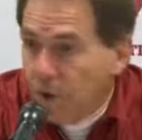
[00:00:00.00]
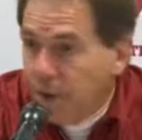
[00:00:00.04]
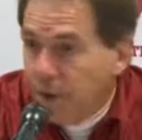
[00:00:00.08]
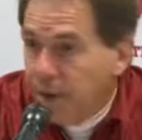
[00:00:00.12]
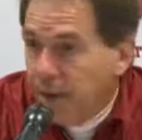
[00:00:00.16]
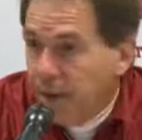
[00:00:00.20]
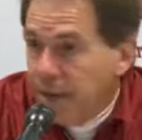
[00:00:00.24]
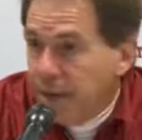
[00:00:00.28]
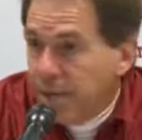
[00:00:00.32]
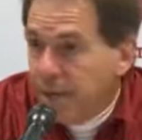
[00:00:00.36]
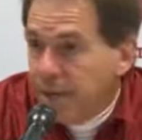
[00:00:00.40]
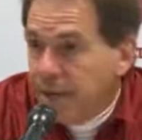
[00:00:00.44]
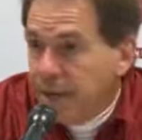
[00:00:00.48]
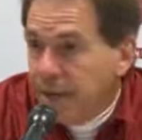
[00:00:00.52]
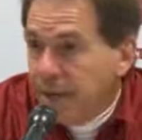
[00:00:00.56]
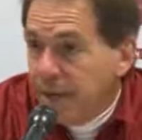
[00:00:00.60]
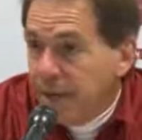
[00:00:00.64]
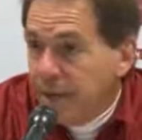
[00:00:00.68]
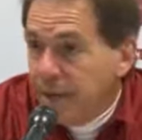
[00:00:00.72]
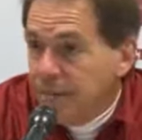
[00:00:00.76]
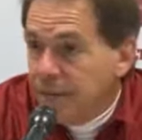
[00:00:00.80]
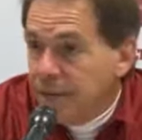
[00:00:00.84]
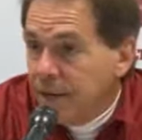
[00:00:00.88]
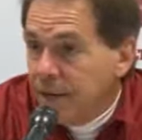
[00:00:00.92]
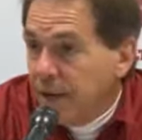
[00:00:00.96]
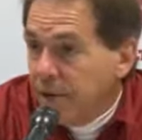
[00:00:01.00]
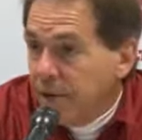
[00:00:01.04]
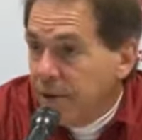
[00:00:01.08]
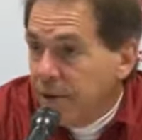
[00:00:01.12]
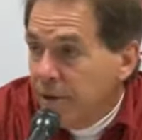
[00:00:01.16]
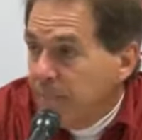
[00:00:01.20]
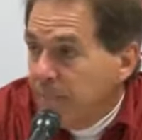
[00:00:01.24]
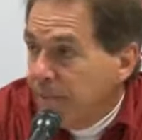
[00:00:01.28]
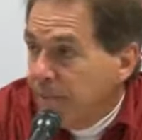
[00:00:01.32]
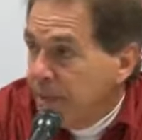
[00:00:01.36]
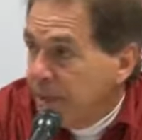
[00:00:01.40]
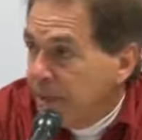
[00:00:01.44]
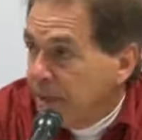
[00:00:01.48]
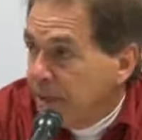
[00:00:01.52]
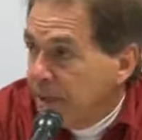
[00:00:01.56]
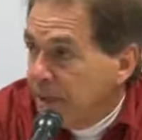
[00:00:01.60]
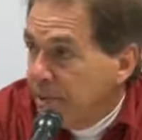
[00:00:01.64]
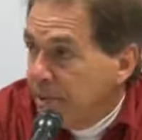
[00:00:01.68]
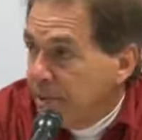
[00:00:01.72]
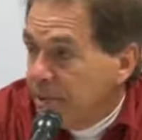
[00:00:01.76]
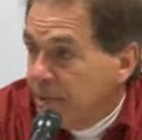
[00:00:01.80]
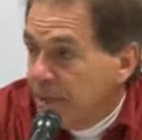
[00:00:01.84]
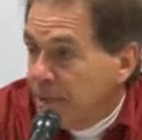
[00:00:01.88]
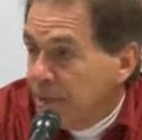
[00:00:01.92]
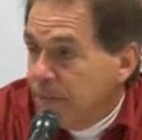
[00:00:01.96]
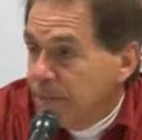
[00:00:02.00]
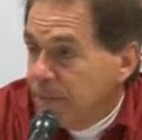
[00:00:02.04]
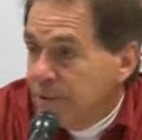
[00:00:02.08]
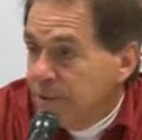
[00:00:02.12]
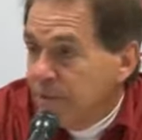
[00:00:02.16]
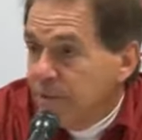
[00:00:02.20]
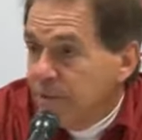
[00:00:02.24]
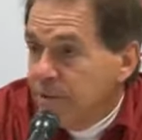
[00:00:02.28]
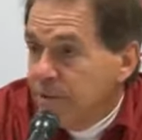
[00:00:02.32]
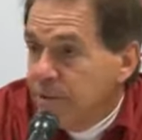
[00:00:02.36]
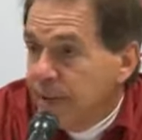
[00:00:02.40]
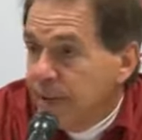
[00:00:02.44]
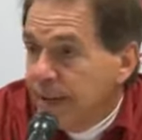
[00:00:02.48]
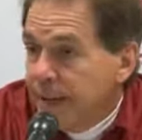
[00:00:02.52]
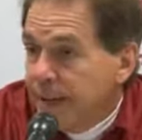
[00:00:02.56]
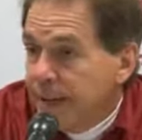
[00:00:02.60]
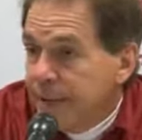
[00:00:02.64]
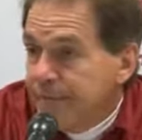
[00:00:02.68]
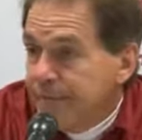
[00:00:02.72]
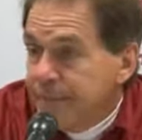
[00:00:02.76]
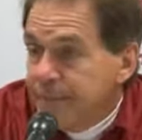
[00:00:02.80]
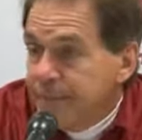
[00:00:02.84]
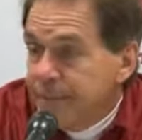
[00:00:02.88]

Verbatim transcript: 11 games. Not very many teams are able to do that.